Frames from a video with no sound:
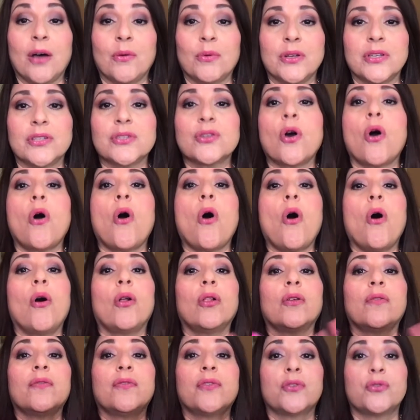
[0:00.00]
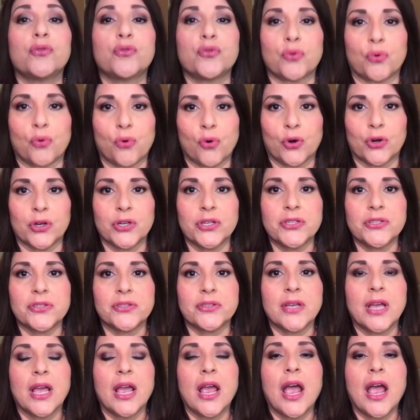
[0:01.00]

was all of the drawers.